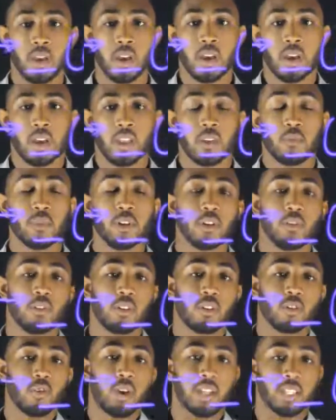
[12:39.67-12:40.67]
Then we go on our
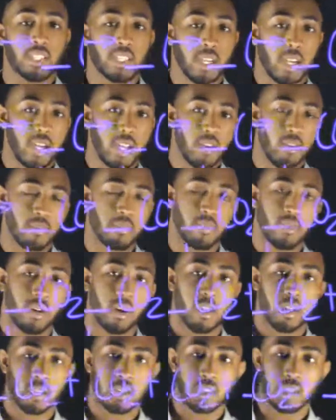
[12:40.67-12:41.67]
right side, our product
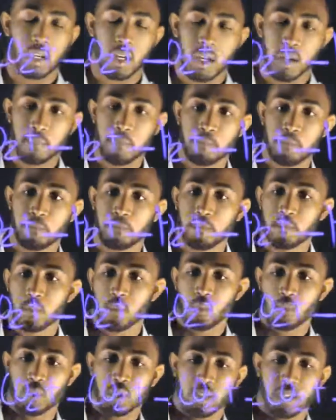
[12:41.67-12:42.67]
side.
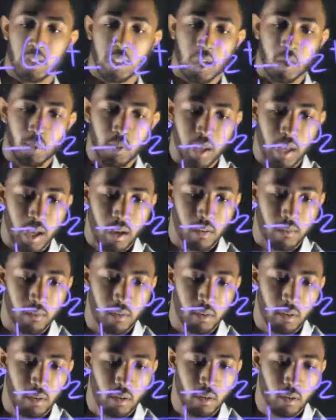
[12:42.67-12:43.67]
We see that we have
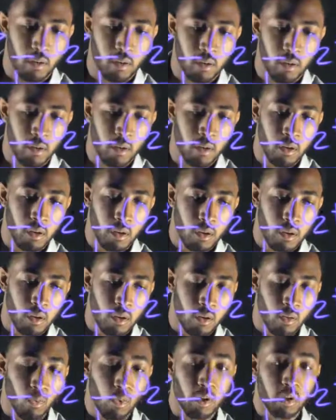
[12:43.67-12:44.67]

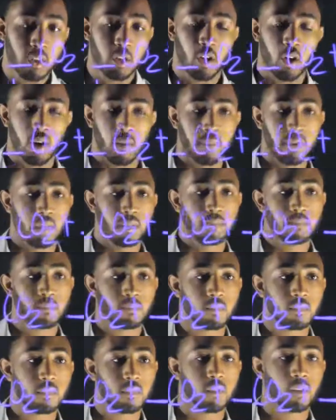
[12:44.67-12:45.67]
1 carbon.
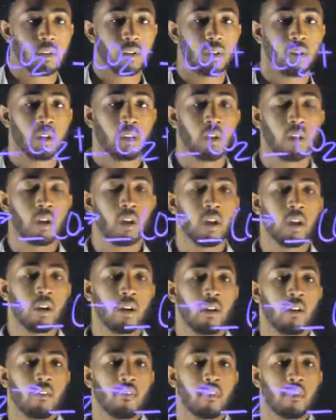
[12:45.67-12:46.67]

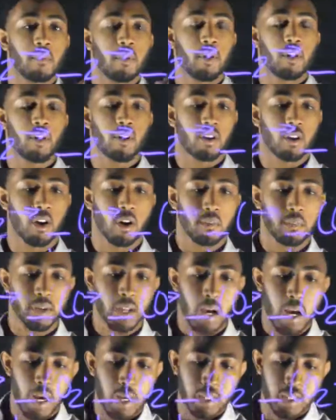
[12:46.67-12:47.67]
From our carbon
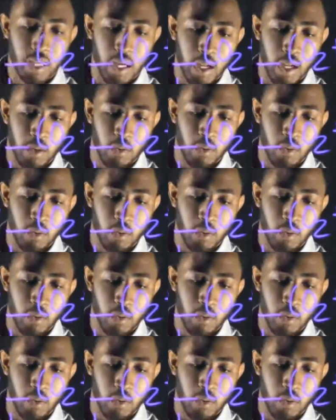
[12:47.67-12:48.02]
dioxide,